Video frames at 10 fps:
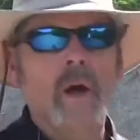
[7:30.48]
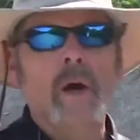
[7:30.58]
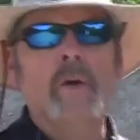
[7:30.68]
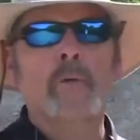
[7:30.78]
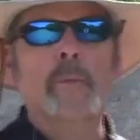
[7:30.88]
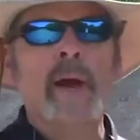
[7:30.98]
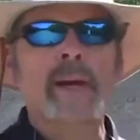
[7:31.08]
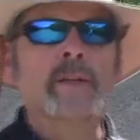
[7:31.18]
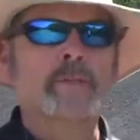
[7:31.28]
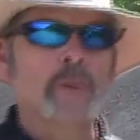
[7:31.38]
Alright, we're
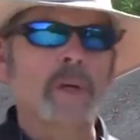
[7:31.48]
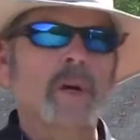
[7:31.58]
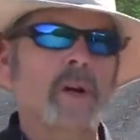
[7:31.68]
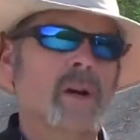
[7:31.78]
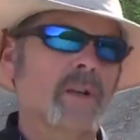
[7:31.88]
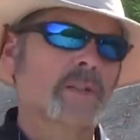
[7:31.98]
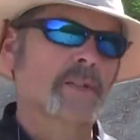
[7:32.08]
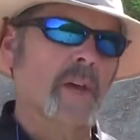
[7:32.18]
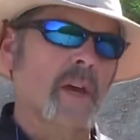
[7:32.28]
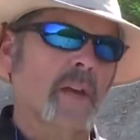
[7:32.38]
back at 3
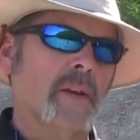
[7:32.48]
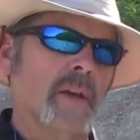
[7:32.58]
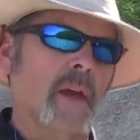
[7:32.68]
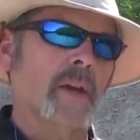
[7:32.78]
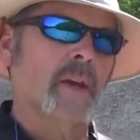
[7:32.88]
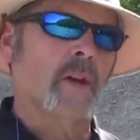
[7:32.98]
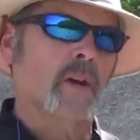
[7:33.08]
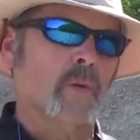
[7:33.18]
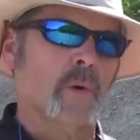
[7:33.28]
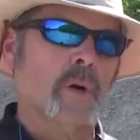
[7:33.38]
yards, and
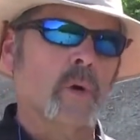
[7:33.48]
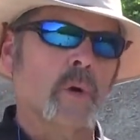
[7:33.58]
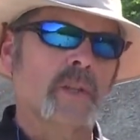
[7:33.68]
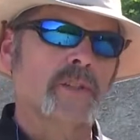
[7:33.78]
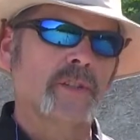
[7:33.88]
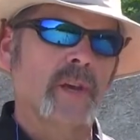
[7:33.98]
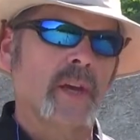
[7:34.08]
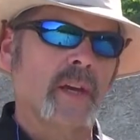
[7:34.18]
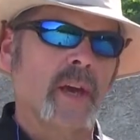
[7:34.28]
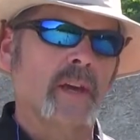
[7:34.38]
here we're going to
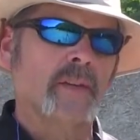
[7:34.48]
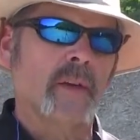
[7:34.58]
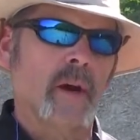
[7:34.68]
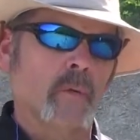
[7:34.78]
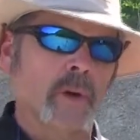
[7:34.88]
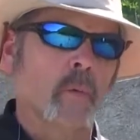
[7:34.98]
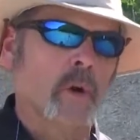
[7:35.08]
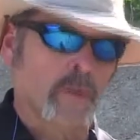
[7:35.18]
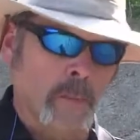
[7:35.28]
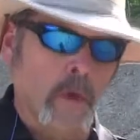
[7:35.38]
take we're going to
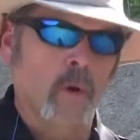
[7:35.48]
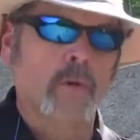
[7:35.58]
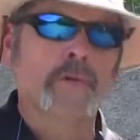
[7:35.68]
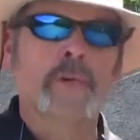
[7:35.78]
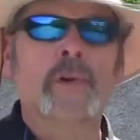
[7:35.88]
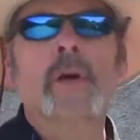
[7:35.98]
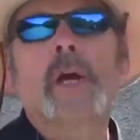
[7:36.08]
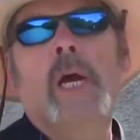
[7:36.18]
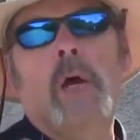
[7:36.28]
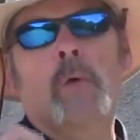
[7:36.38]
work from the holster.
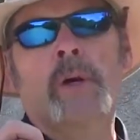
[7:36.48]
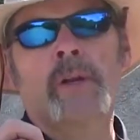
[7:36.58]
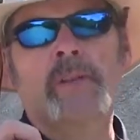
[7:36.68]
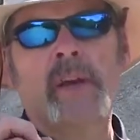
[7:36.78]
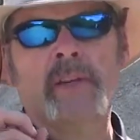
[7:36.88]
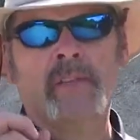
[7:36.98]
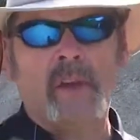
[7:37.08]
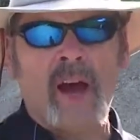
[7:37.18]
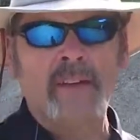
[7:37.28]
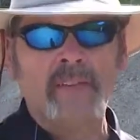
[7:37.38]
We're going to take a
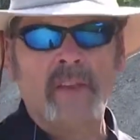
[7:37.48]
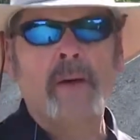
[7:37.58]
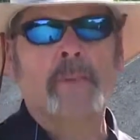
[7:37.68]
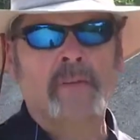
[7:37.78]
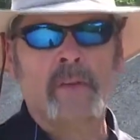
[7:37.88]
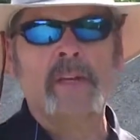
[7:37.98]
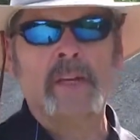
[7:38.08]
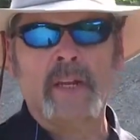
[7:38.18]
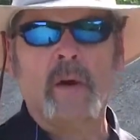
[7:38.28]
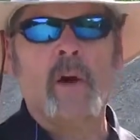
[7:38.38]
side step, because I think
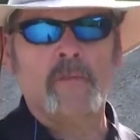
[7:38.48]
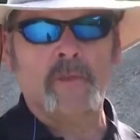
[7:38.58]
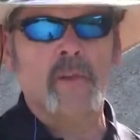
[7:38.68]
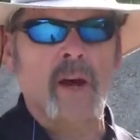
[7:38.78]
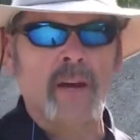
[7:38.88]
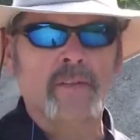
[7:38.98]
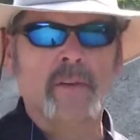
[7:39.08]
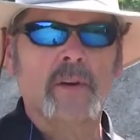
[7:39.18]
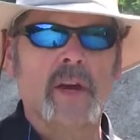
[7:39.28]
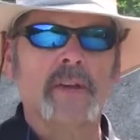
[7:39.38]
getting off the line is a
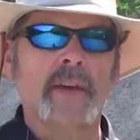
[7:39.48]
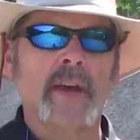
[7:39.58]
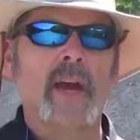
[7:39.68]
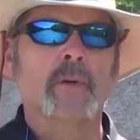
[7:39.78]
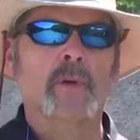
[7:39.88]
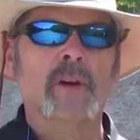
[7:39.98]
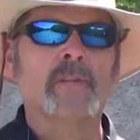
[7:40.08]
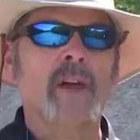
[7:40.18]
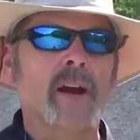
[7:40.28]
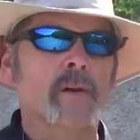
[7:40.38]
good idea, and we're going to
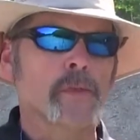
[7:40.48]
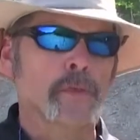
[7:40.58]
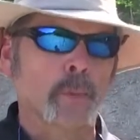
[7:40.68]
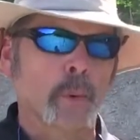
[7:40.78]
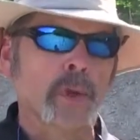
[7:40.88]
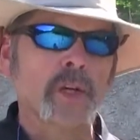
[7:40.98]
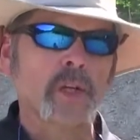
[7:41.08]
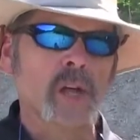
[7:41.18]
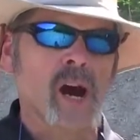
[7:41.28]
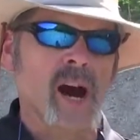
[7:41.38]
fire 3
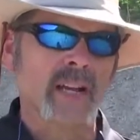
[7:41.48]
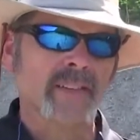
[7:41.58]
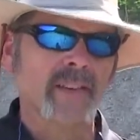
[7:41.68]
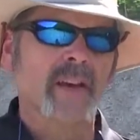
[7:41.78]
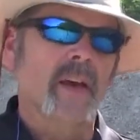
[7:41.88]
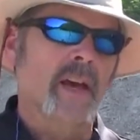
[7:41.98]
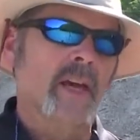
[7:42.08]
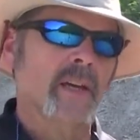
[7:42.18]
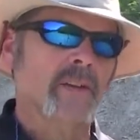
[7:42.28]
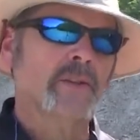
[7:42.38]
shots
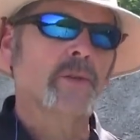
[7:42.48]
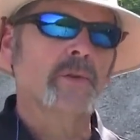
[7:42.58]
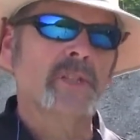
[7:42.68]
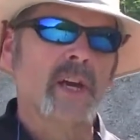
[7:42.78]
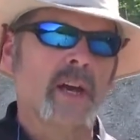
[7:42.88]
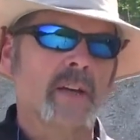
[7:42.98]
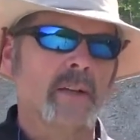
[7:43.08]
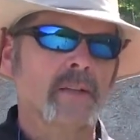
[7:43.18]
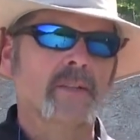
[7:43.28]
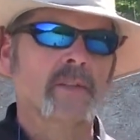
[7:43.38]
in 2
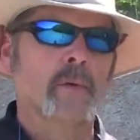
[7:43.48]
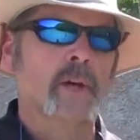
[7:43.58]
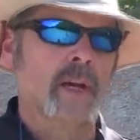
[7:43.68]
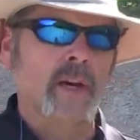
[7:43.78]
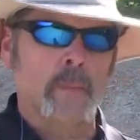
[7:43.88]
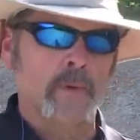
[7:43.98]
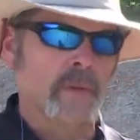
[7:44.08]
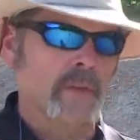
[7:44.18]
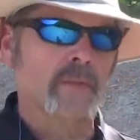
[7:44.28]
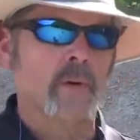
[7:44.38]
seconds. So we've got a couple
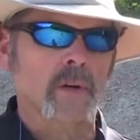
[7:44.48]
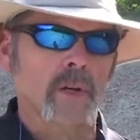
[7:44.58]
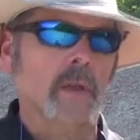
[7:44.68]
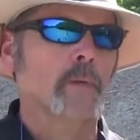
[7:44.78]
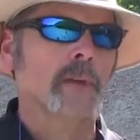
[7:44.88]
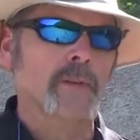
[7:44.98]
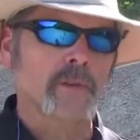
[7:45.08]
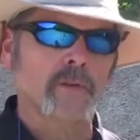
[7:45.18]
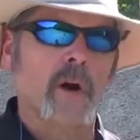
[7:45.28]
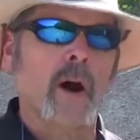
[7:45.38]
things going on there. We've got the
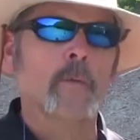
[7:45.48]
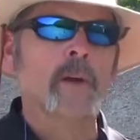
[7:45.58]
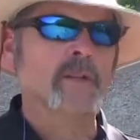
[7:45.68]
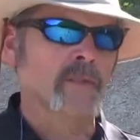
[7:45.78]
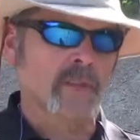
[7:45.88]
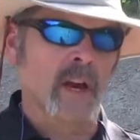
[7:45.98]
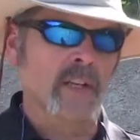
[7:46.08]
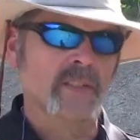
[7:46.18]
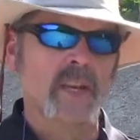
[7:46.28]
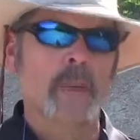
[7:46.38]
draw, we've got the side
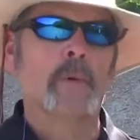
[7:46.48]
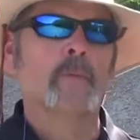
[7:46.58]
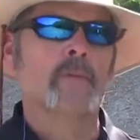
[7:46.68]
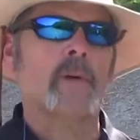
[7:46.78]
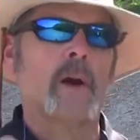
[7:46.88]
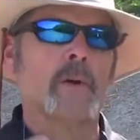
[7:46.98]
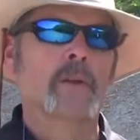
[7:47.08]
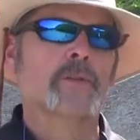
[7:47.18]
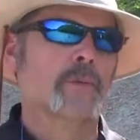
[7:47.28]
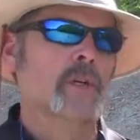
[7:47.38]
step, and we're firing
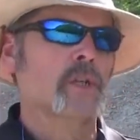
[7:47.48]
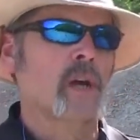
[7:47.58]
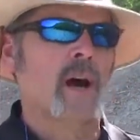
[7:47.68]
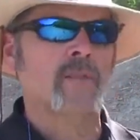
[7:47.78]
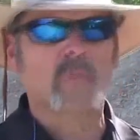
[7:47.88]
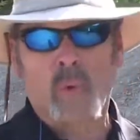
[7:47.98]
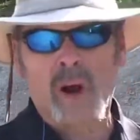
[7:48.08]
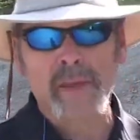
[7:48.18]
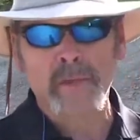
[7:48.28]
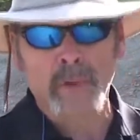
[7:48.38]
3 shots.
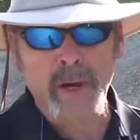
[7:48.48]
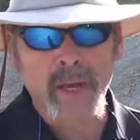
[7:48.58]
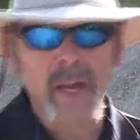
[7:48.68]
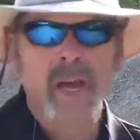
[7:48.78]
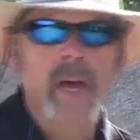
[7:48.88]
Why 3?